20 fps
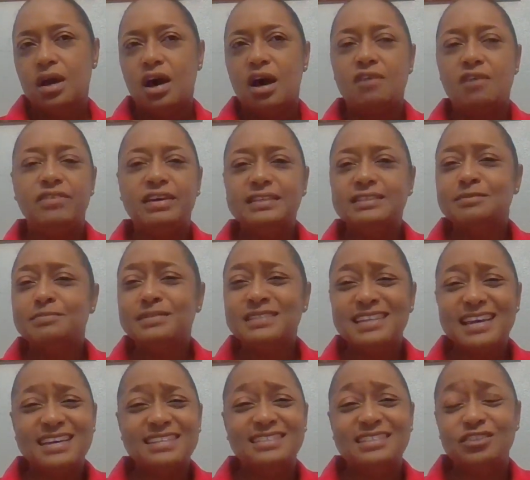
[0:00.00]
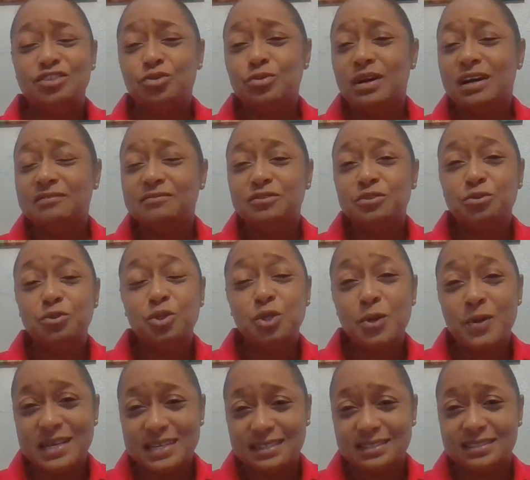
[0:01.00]
A victim says that you have no
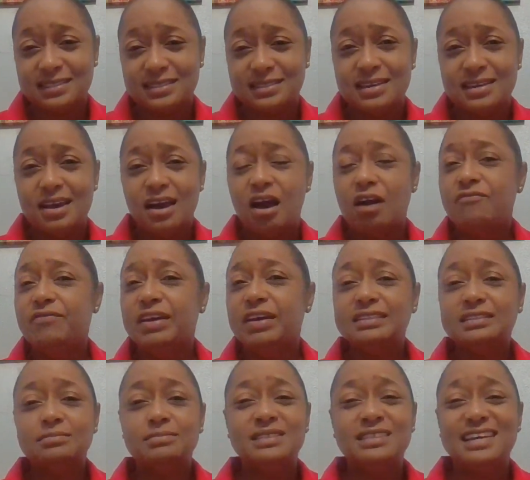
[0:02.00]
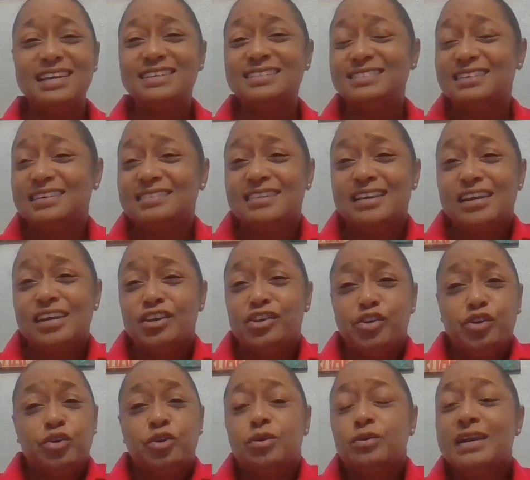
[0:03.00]
choice. A victim says that
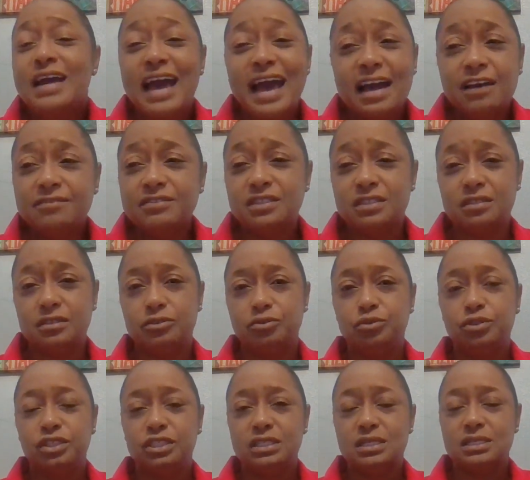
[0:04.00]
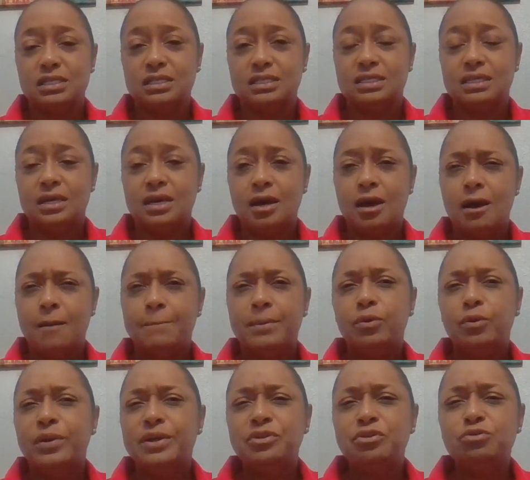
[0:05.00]
you don't have solutions.
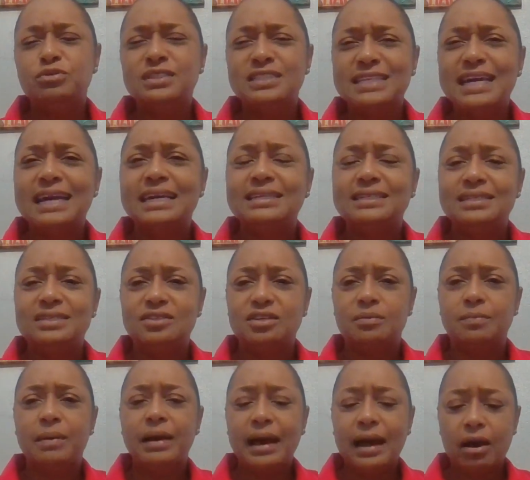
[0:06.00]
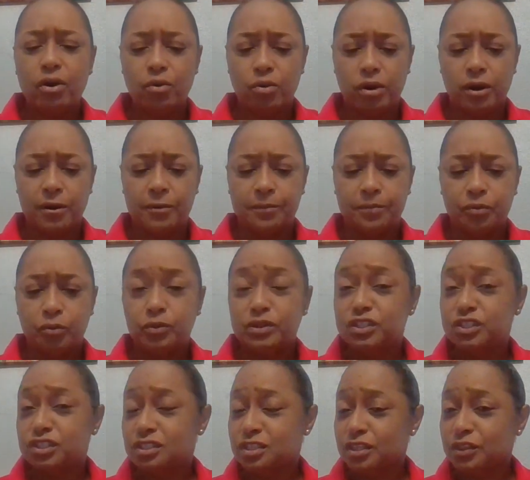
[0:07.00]
But when you stand in your power,
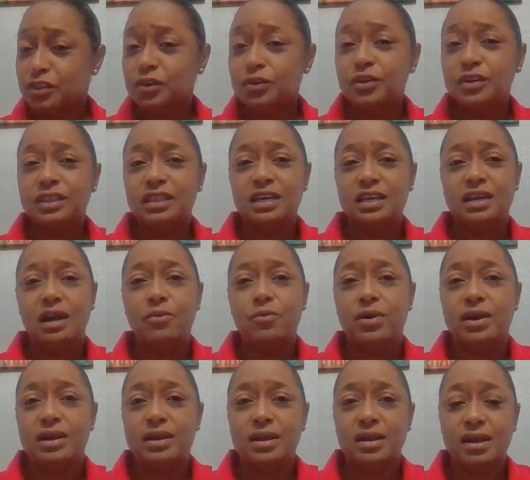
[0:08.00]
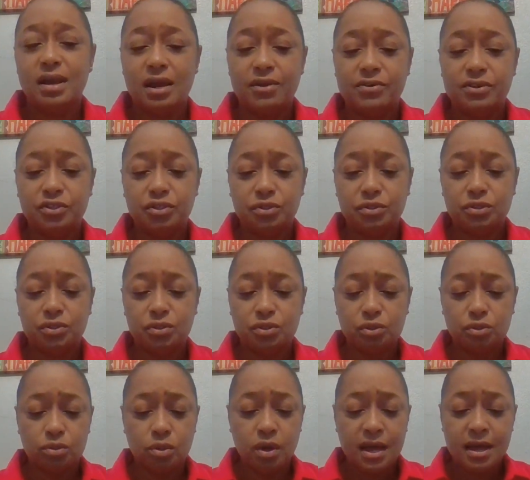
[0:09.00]
which is the third thing I want to encourage you to
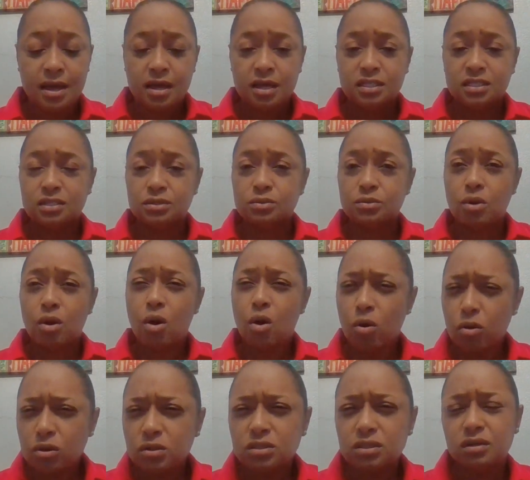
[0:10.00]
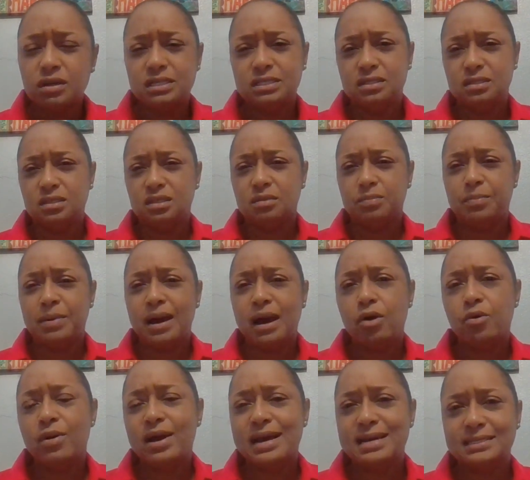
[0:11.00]
do, to hold on to your
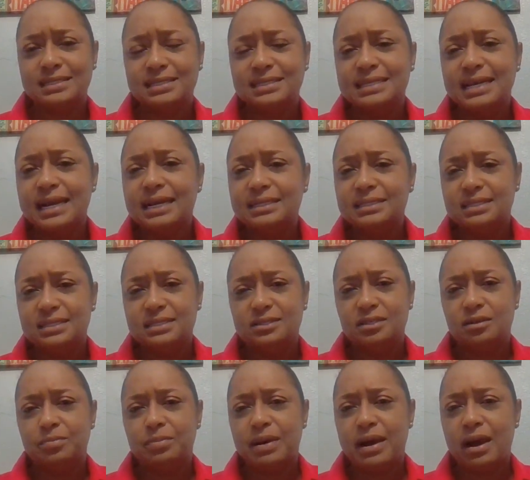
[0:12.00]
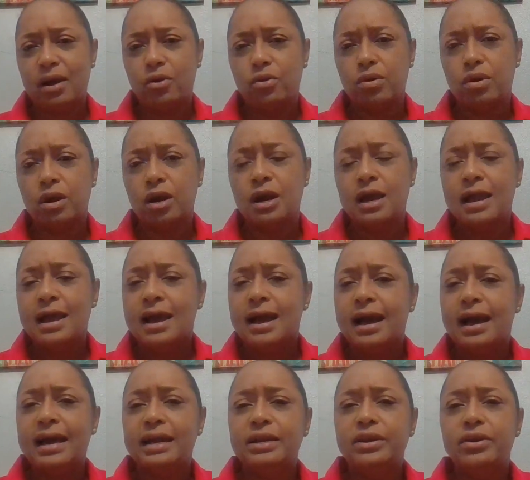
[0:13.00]
power and stand in your power
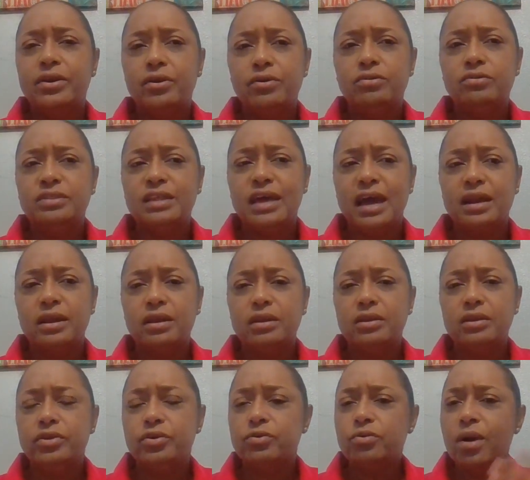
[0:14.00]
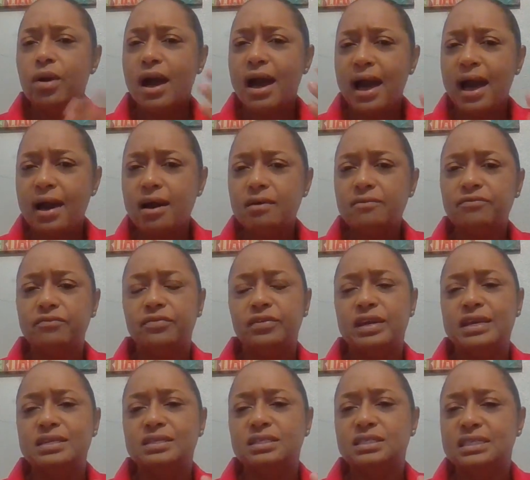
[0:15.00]
and know that you have
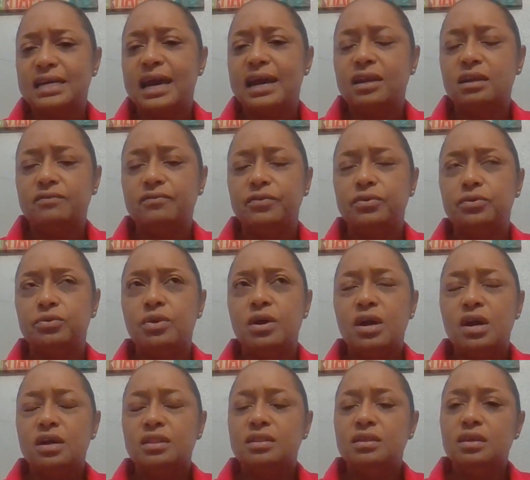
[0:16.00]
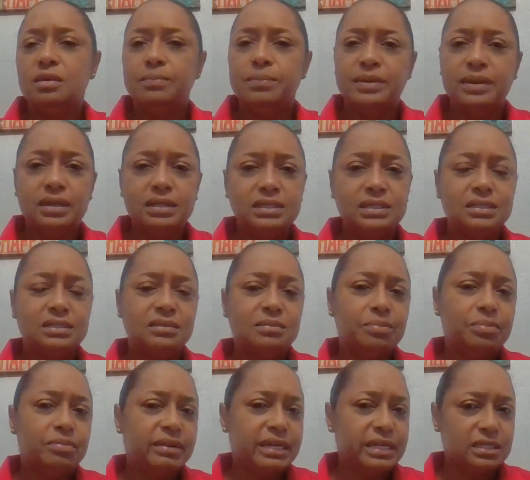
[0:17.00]
inside of you the ability to
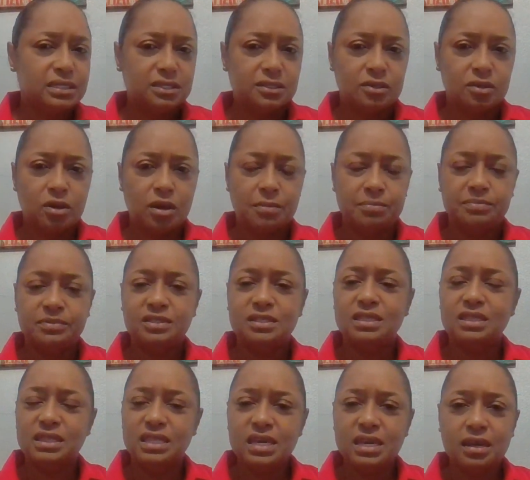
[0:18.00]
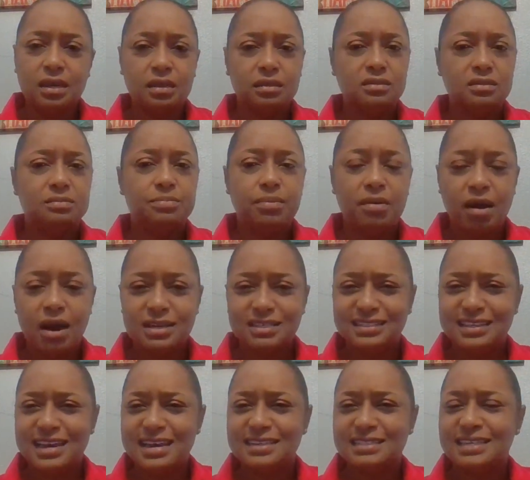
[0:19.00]
brainstorm, to think, to
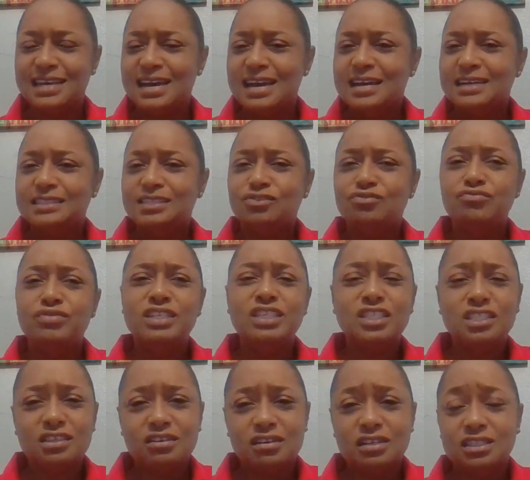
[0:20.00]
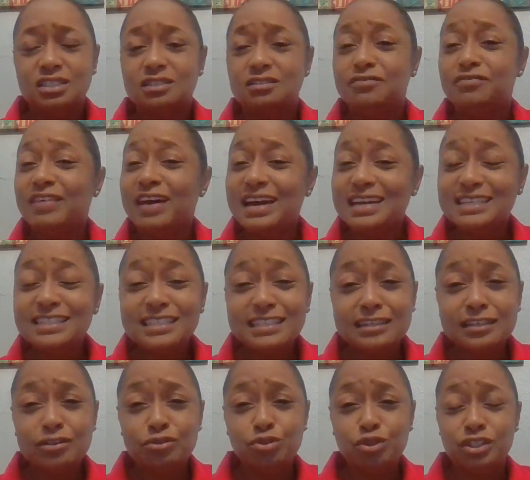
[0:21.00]
process, to research, to find
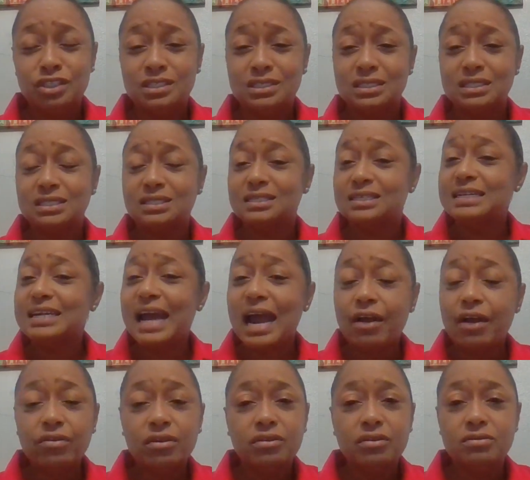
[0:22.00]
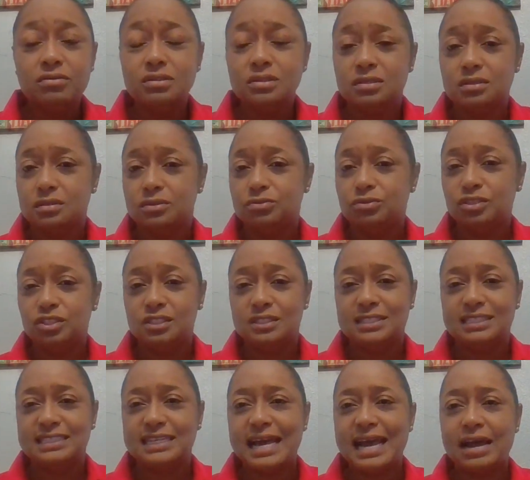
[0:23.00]
solutions, to narrow those
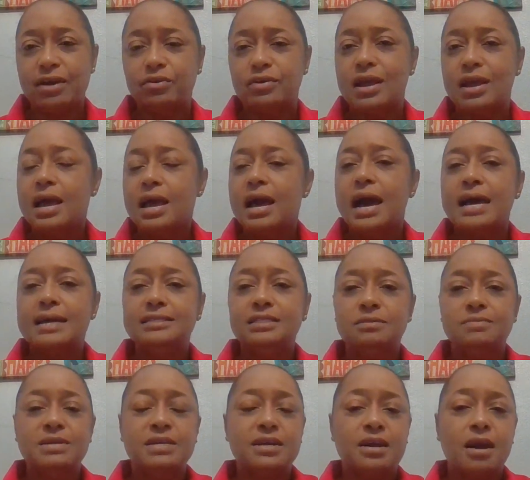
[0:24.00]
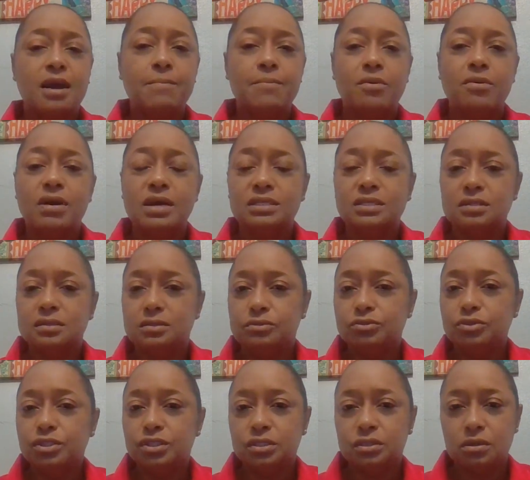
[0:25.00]
solutions down, and to become more
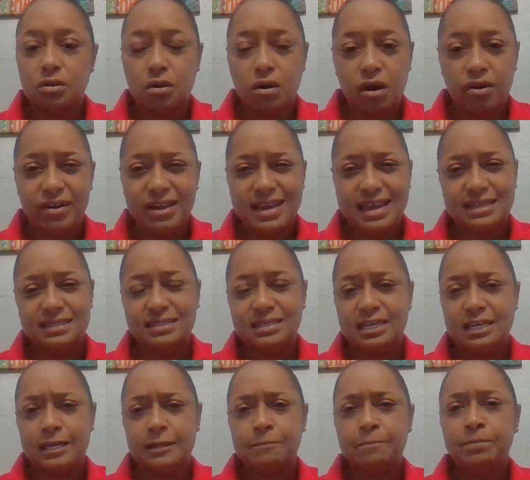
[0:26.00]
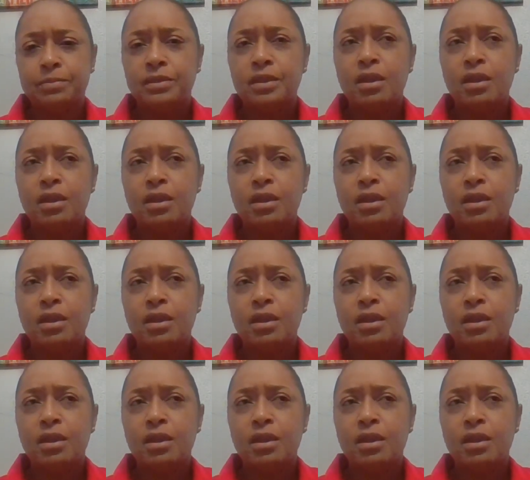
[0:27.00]
solution oriented.